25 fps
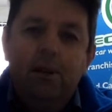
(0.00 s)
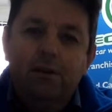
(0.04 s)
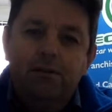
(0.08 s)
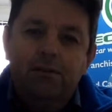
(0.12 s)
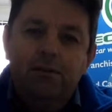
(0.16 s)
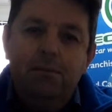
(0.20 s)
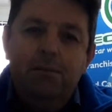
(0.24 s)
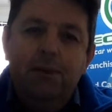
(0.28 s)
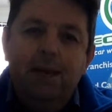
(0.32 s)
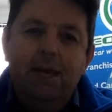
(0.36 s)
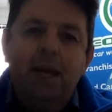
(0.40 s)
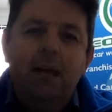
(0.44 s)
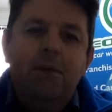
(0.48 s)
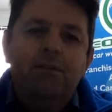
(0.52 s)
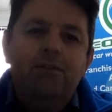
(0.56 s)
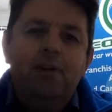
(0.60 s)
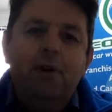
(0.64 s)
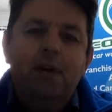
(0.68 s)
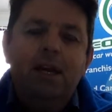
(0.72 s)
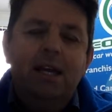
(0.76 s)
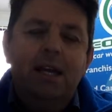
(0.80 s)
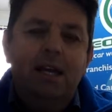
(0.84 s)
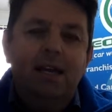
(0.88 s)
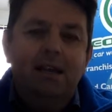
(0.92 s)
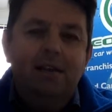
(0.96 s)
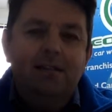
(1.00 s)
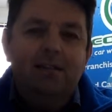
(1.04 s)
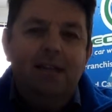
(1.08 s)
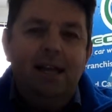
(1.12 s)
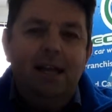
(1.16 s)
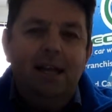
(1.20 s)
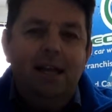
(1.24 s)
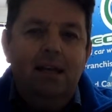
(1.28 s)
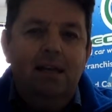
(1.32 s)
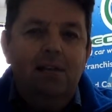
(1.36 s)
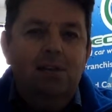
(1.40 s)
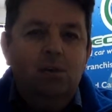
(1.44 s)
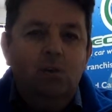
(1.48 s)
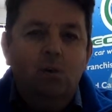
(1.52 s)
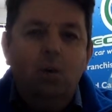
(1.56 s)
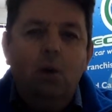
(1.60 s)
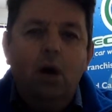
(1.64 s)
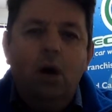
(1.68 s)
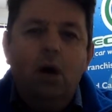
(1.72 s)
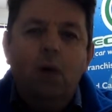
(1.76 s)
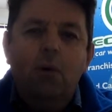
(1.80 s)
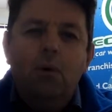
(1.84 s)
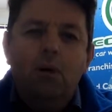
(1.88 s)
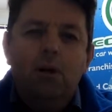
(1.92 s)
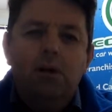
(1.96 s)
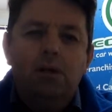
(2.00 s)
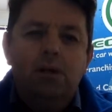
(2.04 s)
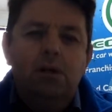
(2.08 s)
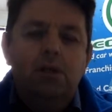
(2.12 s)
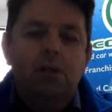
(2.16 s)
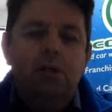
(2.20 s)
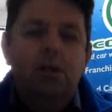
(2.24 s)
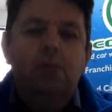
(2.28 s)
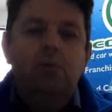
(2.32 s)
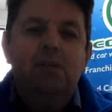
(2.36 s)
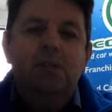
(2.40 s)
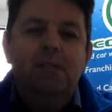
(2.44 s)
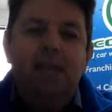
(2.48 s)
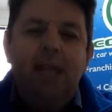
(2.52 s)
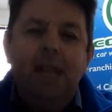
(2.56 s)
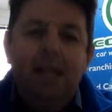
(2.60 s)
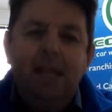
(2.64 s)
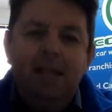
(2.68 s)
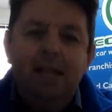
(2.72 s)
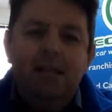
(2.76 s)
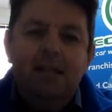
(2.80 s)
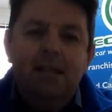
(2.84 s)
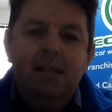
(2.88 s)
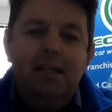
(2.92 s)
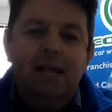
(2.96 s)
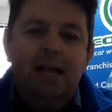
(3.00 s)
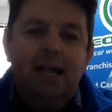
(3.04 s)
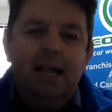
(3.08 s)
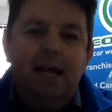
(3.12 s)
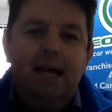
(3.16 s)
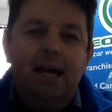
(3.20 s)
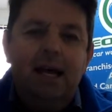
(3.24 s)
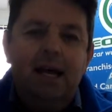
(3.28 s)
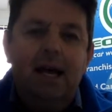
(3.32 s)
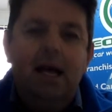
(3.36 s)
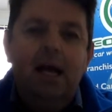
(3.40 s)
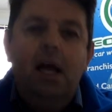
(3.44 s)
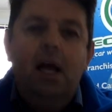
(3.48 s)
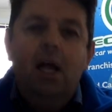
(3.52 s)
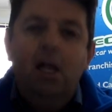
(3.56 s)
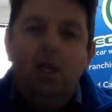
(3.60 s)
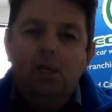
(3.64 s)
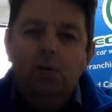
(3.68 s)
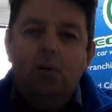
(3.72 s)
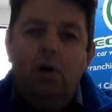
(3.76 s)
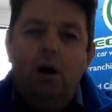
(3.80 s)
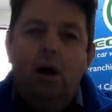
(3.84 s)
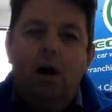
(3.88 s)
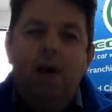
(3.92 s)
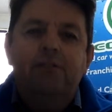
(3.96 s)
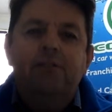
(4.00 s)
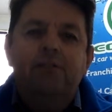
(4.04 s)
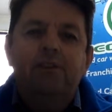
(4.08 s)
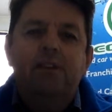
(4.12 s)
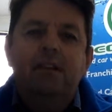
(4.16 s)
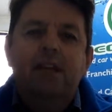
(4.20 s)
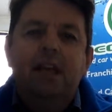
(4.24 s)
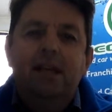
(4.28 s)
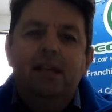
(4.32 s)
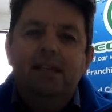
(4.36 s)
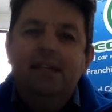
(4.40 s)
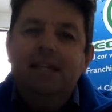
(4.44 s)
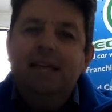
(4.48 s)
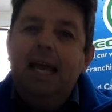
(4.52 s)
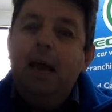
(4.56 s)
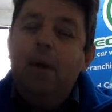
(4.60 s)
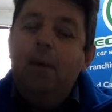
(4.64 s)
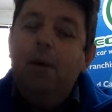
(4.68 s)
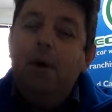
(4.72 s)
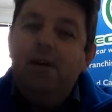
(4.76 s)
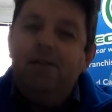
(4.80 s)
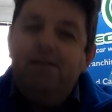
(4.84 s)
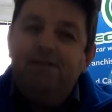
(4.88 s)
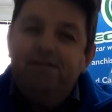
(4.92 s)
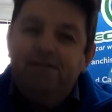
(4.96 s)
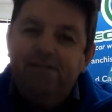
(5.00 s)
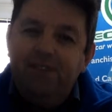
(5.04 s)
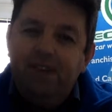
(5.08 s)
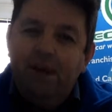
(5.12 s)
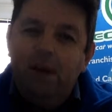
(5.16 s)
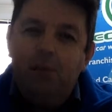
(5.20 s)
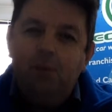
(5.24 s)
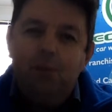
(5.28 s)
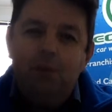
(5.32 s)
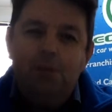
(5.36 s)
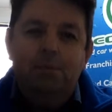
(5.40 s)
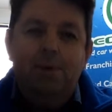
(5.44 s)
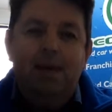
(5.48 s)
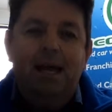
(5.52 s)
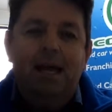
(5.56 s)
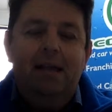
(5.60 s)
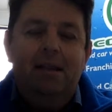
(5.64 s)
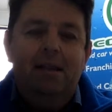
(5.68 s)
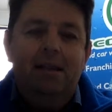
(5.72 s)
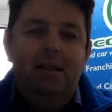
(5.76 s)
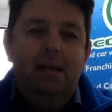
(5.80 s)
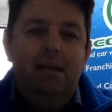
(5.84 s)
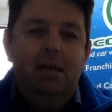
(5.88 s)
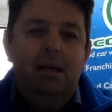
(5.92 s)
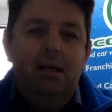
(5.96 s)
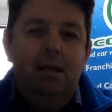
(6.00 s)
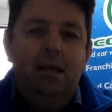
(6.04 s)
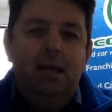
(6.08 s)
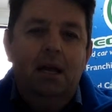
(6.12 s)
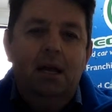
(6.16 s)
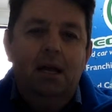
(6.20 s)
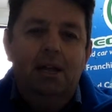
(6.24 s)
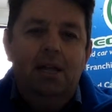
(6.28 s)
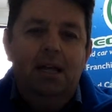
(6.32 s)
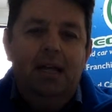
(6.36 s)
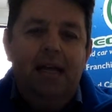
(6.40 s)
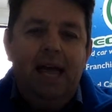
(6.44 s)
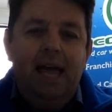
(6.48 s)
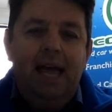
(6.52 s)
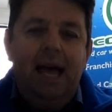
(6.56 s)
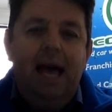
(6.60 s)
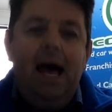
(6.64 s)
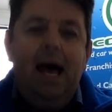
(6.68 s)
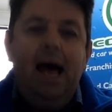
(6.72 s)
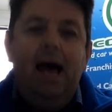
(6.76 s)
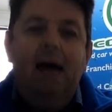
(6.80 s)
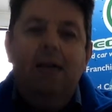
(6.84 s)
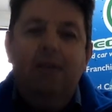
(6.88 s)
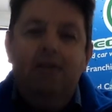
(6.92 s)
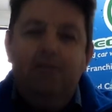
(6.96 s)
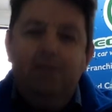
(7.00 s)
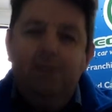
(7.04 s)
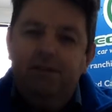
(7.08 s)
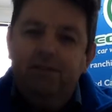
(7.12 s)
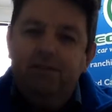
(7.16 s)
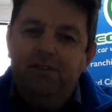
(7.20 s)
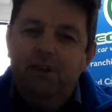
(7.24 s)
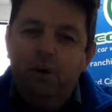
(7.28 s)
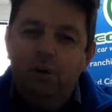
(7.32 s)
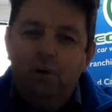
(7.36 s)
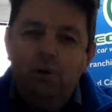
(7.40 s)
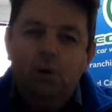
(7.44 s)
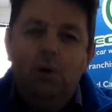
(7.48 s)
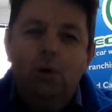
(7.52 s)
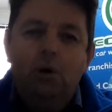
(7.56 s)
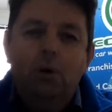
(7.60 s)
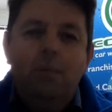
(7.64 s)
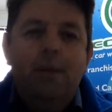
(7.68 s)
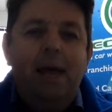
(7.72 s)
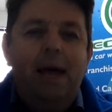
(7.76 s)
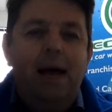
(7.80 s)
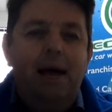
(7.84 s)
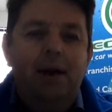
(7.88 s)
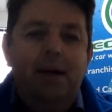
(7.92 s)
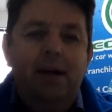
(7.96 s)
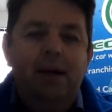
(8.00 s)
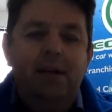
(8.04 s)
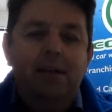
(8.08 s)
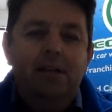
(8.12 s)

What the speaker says: For me, I'm very kinesthetic, so all I wanted to do was get into the car, drive it, see how I felt about the car, if I felt good about it.